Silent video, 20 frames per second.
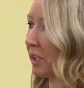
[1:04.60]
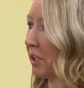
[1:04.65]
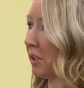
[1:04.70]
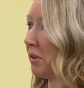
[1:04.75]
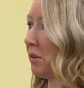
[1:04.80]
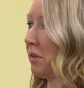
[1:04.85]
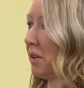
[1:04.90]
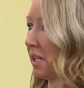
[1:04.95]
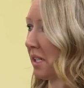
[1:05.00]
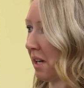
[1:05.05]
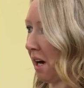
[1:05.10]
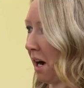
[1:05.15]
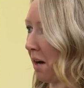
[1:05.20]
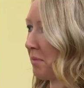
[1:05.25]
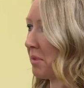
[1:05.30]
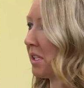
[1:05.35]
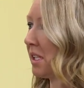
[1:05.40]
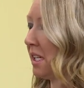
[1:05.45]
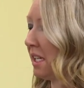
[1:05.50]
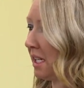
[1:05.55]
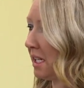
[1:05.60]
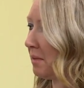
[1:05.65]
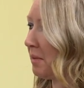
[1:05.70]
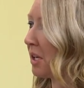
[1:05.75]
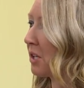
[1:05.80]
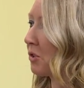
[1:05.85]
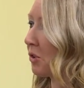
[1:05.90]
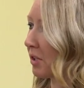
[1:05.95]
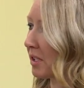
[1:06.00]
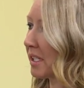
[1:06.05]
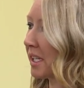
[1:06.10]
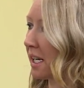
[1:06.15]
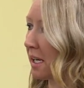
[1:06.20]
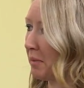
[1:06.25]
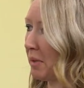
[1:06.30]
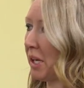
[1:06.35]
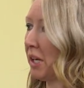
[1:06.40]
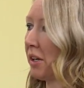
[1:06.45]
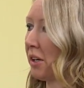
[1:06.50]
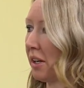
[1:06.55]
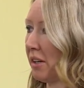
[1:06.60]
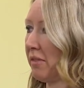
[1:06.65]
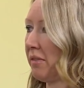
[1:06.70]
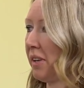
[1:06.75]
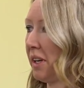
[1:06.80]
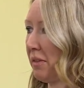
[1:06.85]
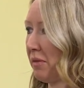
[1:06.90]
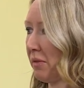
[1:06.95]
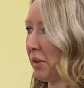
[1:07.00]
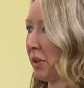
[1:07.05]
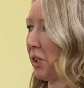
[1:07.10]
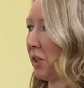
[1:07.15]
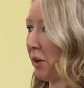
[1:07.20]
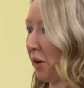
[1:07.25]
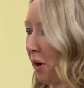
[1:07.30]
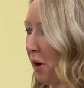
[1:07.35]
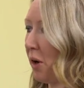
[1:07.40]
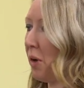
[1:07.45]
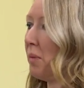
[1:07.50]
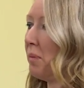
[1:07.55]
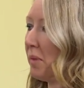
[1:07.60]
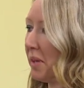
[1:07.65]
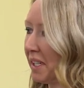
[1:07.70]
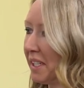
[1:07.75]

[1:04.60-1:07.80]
you adopt to make sure it's going to be a good fit for your home.